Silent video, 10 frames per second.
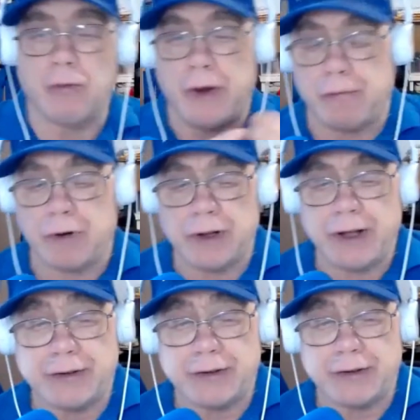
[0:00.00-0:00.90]
Are we really
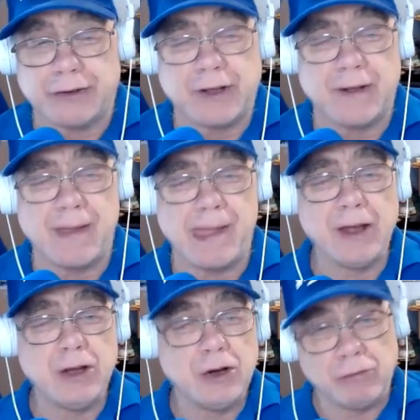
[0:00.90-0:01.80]
autistic?
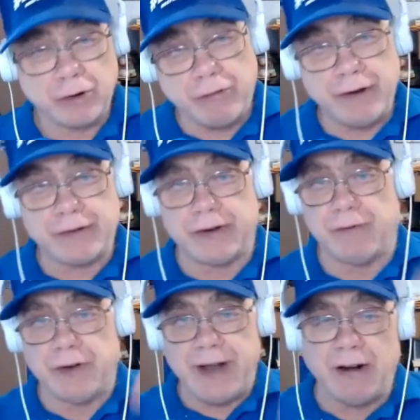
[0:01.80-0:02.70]
We're questioning,
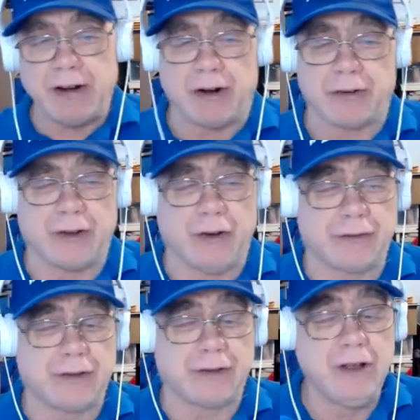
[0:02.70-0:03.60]
we're doubting
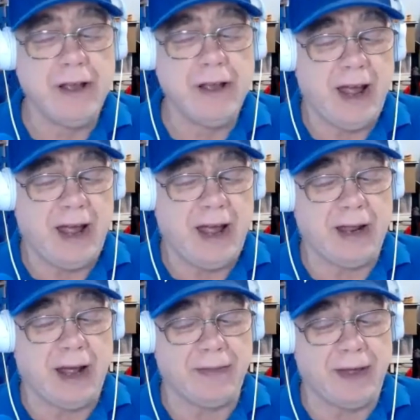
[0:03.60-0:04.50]
ourselves.
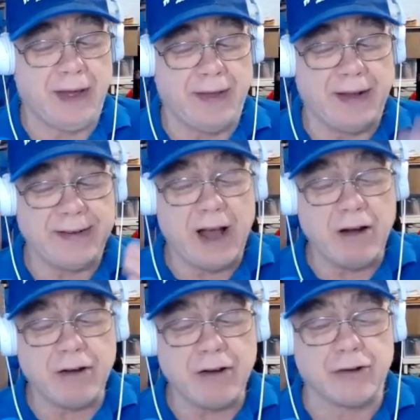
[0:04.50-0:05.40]
And that
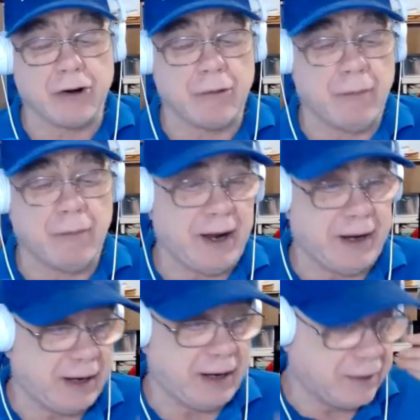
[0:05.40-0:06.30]
doubt gets into our
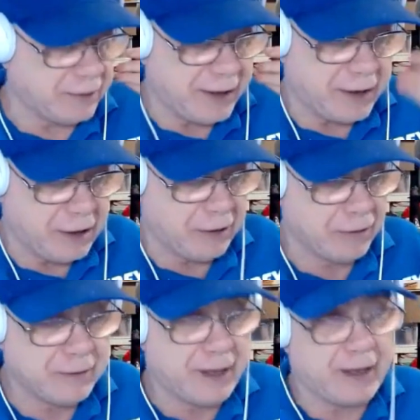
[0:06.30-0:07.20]
mind, and it's like
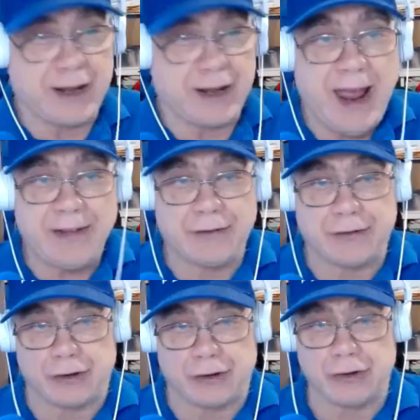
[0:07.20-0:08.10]
a
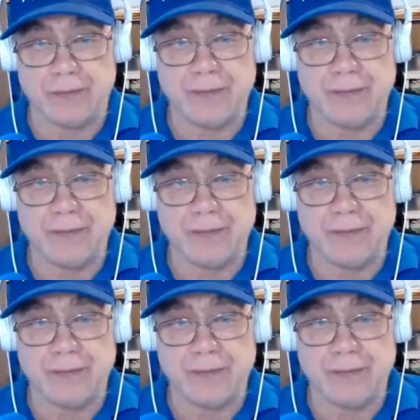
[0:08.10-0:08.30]
cancer.